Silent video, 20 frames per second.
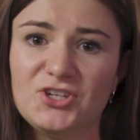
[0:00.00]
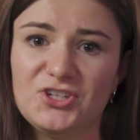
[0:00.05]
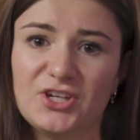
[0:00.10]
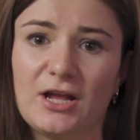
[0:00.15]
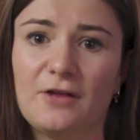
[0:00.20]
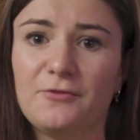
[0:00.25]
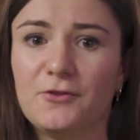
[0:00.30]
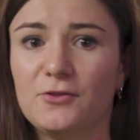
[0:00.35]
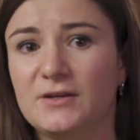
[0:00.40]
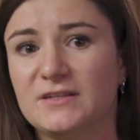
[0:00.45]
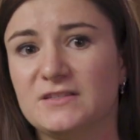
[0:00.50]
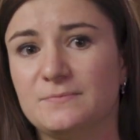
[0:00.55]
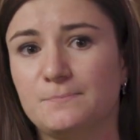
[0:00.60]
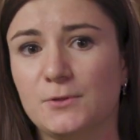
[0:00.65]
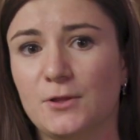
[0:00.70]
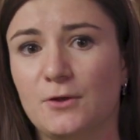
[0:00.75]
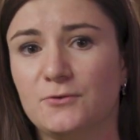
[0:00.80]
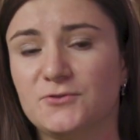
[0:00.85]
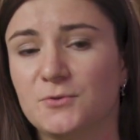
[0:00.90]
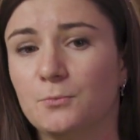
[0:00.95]
Check out the links
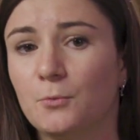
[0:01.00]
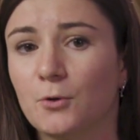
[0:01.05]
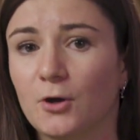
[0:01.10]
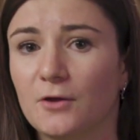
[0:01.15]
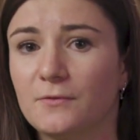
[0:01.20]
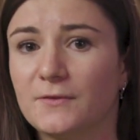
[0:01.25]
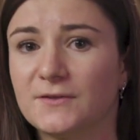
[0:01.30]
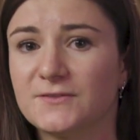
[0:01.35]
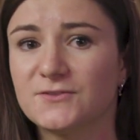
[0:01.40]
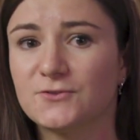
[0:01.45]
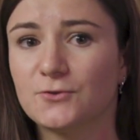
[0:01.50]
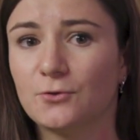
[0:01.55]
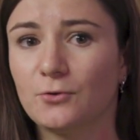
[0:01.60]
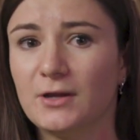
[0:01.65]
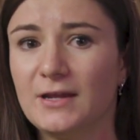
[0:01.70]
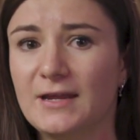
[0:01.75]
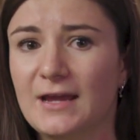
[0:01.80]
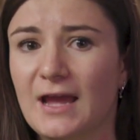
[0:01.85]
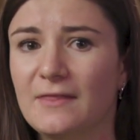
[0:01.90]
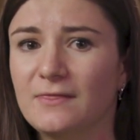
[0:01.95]
below to more on this
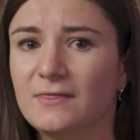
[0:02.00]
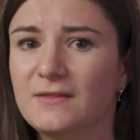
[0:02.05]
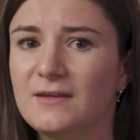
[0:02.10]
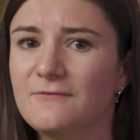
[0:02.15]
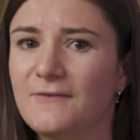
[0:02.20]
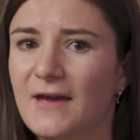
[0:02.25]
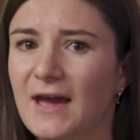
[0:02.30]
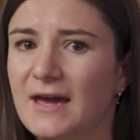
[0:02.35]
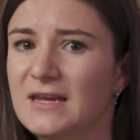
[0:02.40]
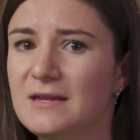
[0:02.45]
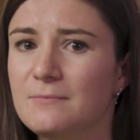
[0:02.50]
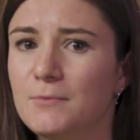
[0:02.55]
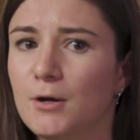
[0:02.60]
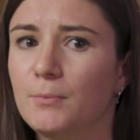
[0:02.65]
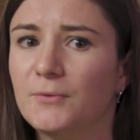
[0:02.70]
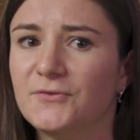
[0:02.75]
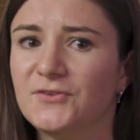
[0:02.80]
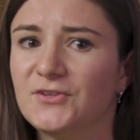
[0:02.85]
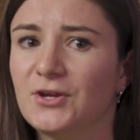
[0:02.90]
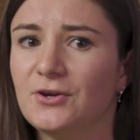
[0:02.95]
story and leave any
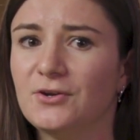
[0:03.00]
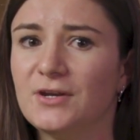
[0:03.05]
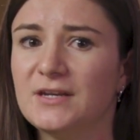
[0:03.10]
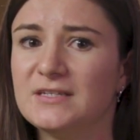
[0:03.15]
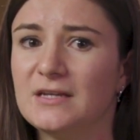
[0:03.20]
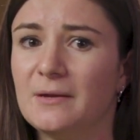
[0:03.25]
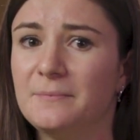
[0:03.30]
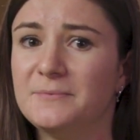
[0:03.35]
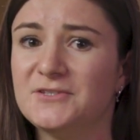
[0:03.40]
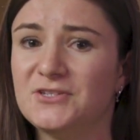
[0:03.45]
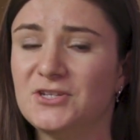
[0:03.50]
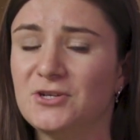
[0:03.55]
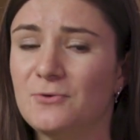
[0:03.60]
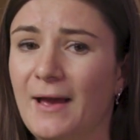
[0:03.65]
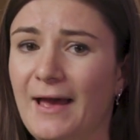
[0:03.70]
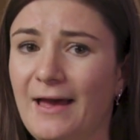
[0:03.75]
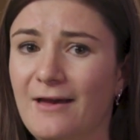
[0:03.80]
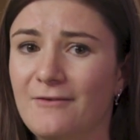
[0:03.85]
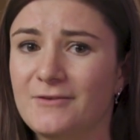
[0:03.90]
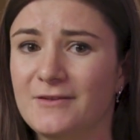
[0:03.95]
mobile security tips you
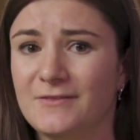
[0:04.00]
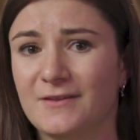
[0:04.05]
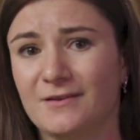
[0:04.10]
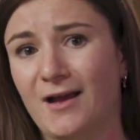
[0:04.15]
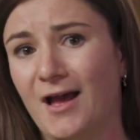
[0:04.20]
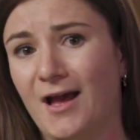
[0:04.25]
have in the